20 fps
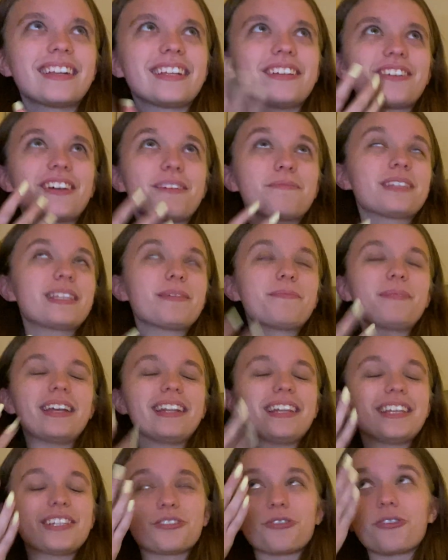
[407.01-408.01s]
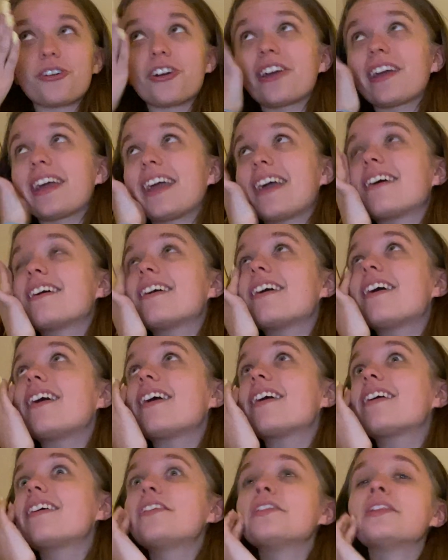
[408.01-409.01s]
here comes the pity story.
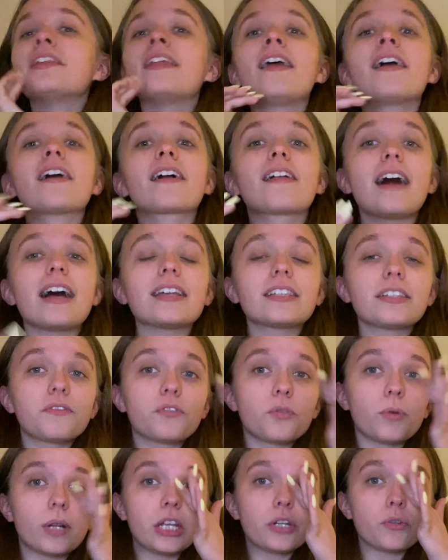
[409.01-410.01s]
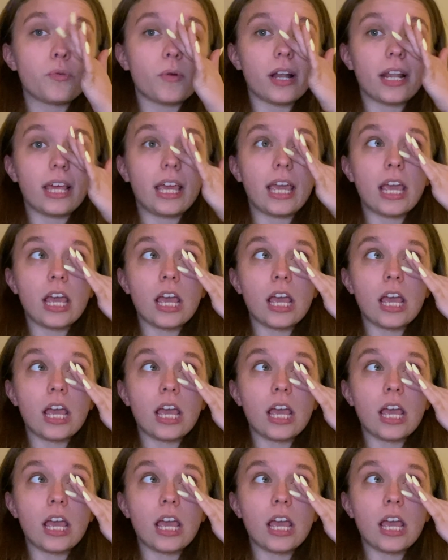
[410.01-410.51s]
Class of 2020,